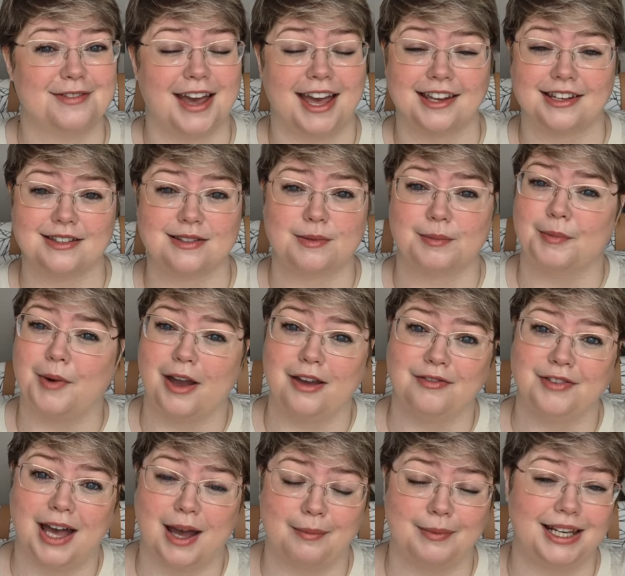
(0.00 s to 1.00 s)
and my
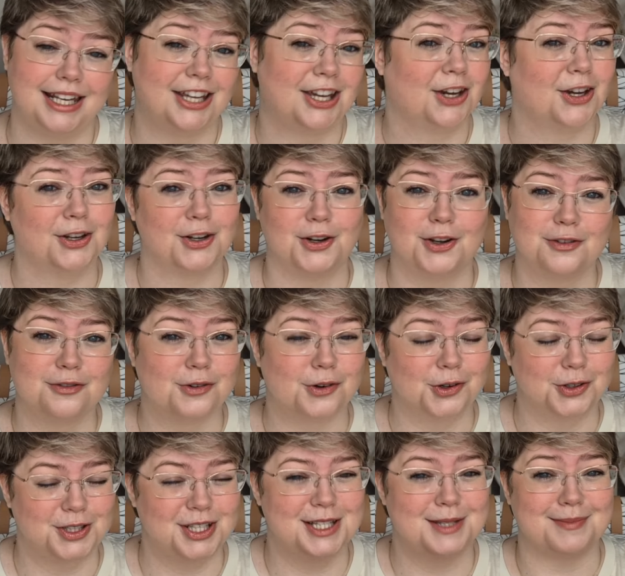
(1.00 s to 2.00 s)
family couldn't
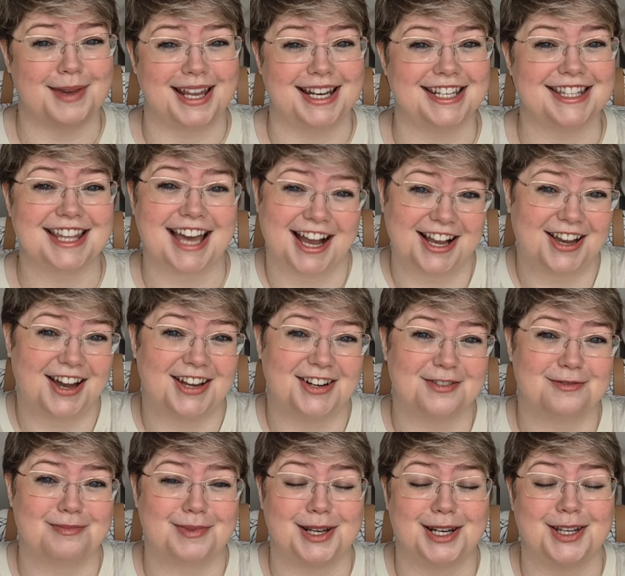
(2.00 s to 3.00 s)
afford to spend that kind
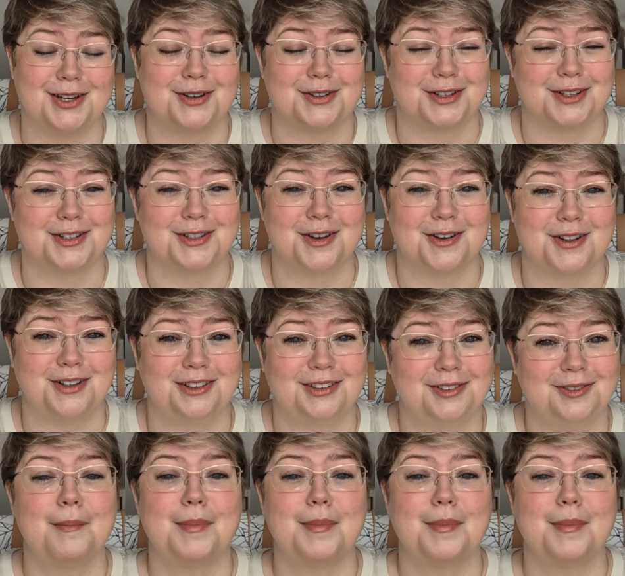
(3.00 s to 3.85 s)
of money on a doll.